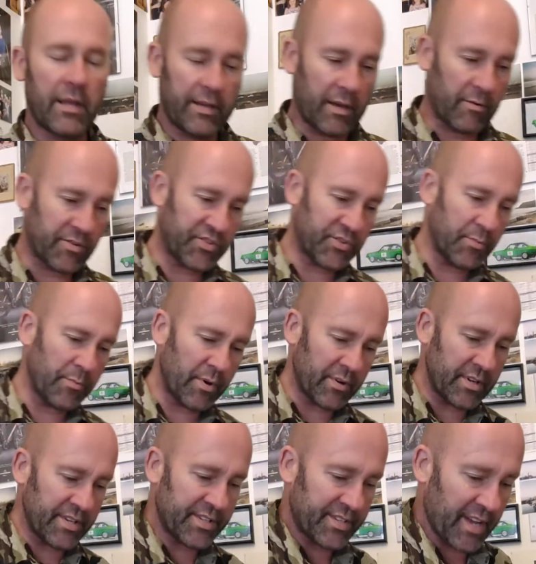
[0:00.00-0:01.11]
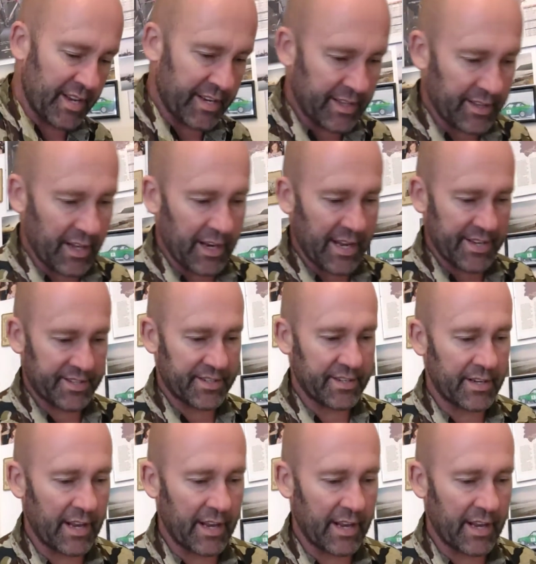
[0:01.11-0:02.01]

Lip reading: Now, as somebody said in the lesson